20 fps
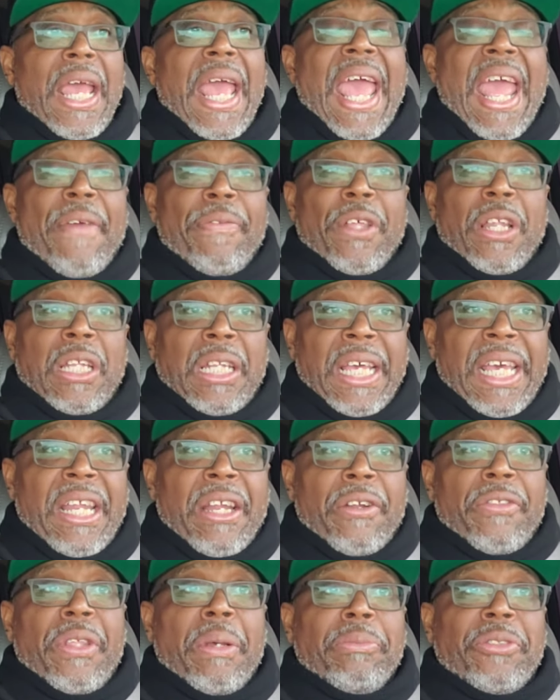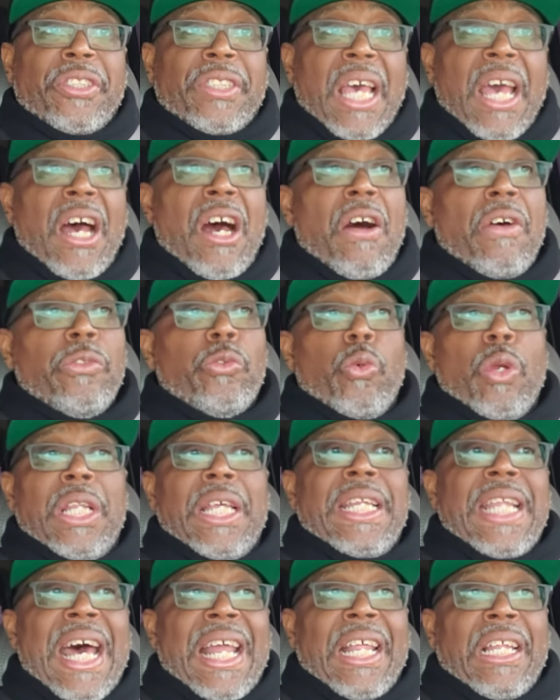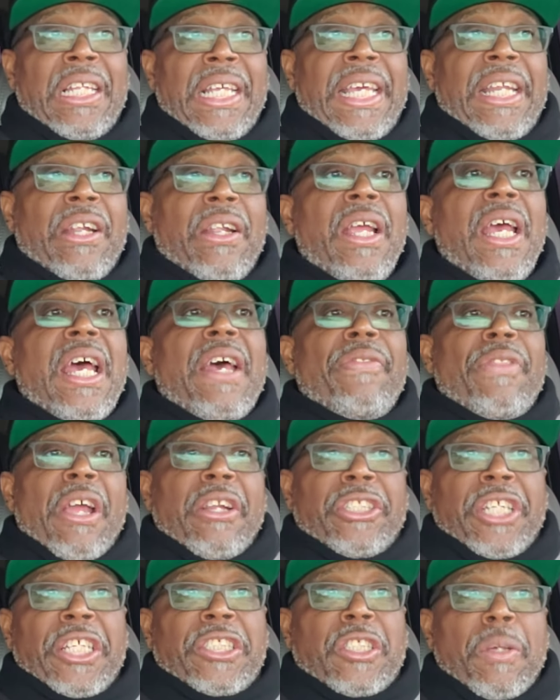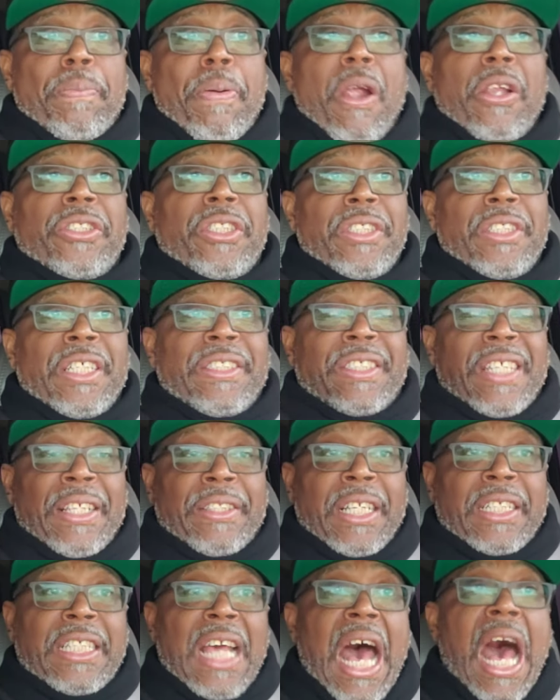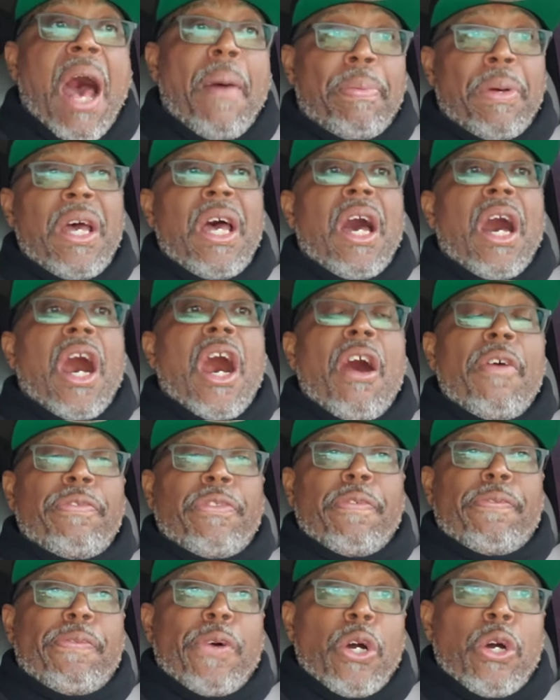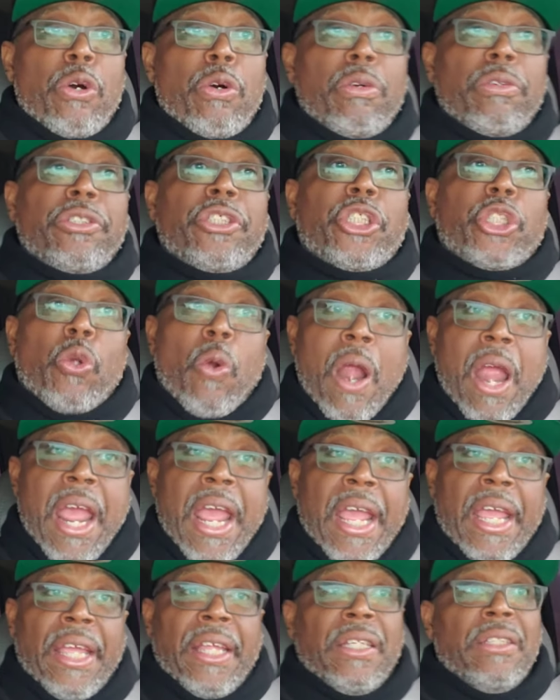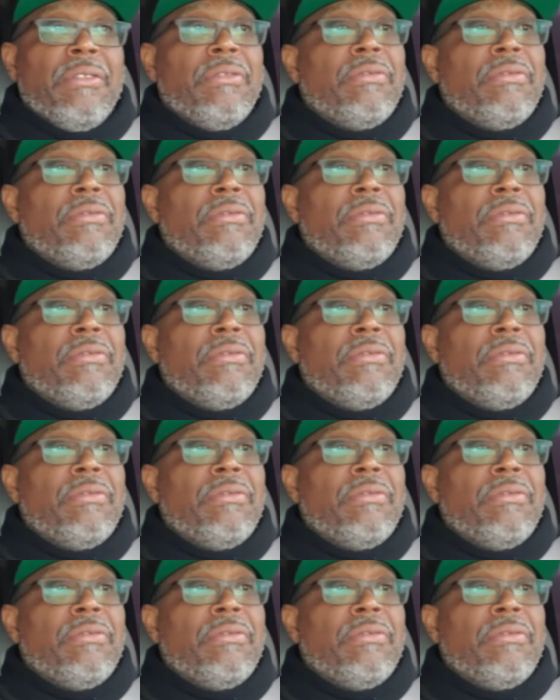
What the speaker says: And the leader themselves, really not a leader, they're just the person that's at the top of the food train.